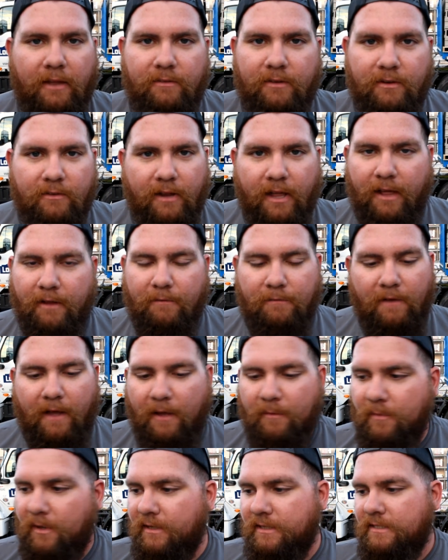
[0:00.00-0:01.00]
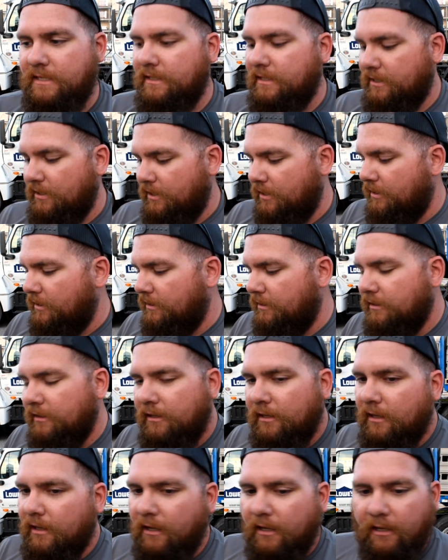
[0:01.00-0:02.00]
I haven't even had 5 minutes in here. Cheese
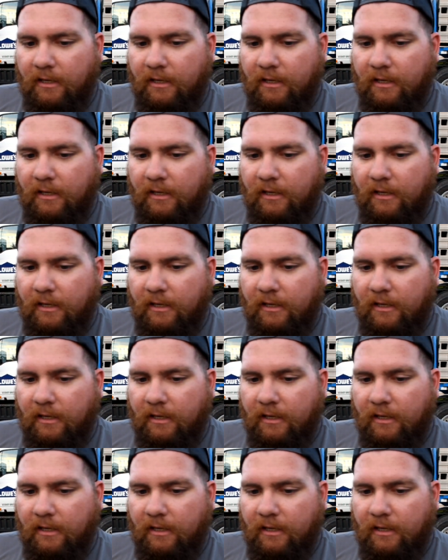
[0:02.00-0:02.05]
stick.